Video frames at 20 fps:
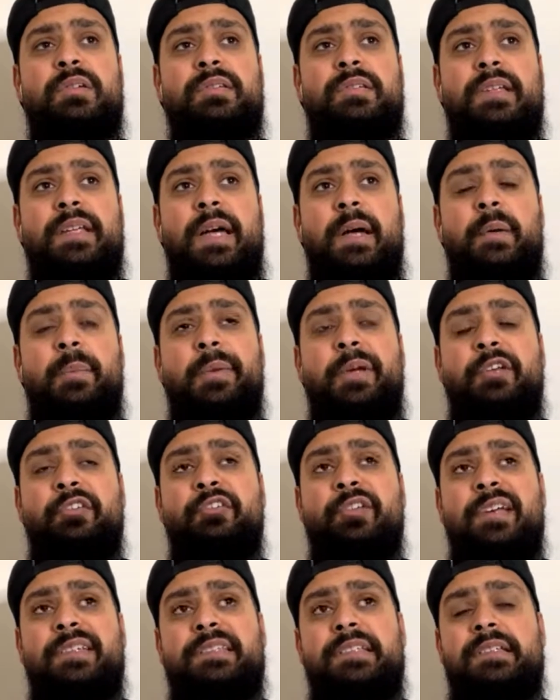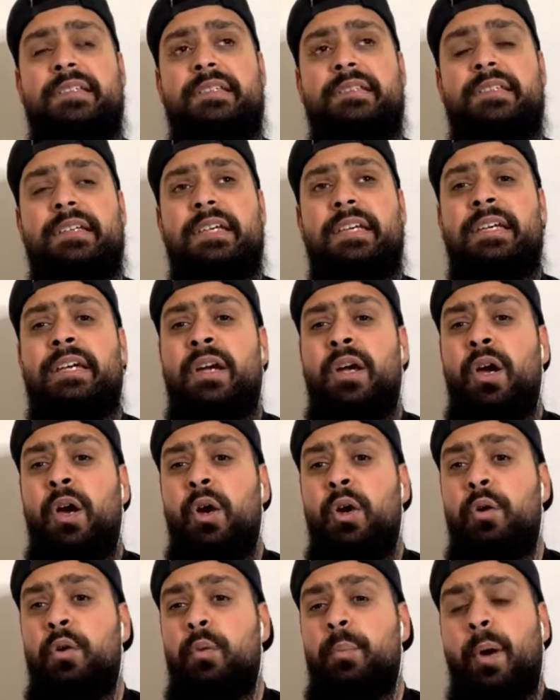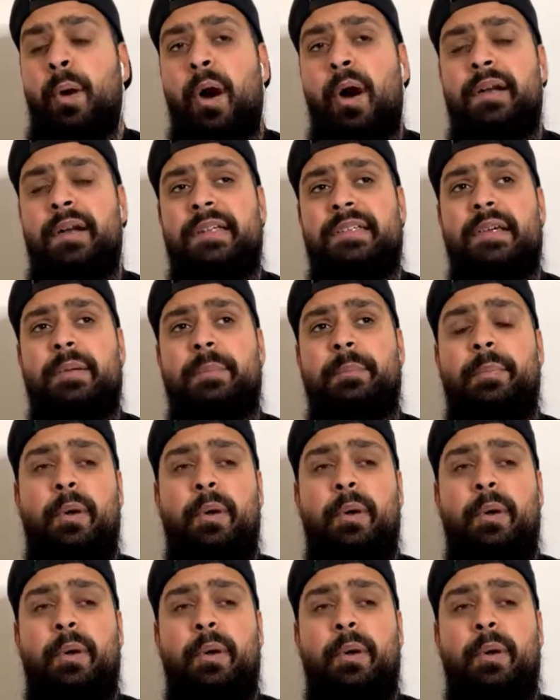so that would be interesting to see who partners him.